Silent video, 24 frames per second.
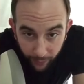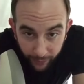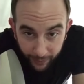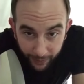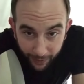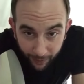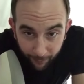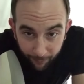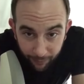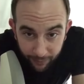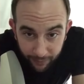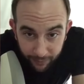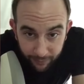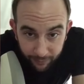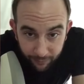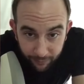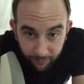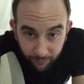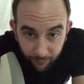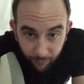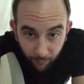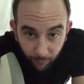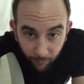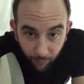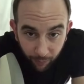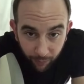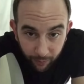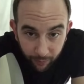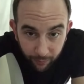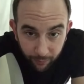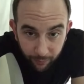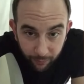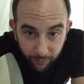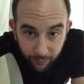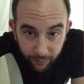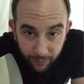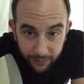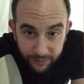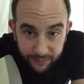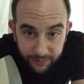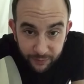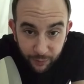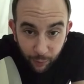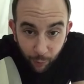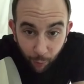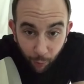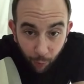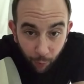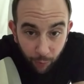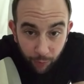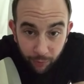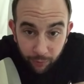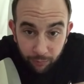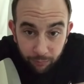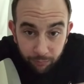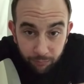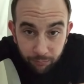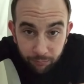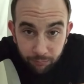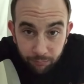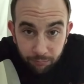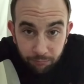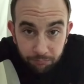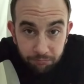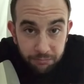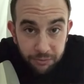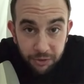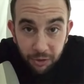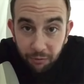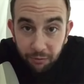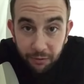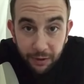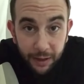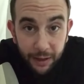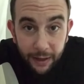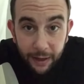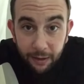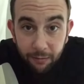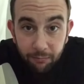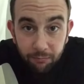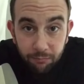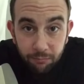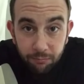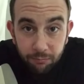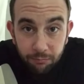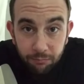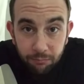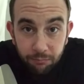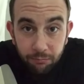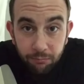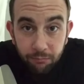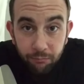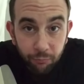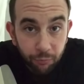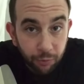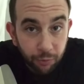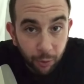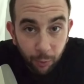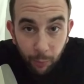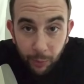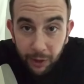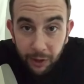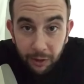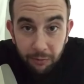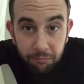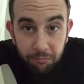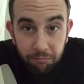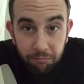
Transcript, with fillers: and since it's going through an amplifier, it has the power to make those radio waves audible.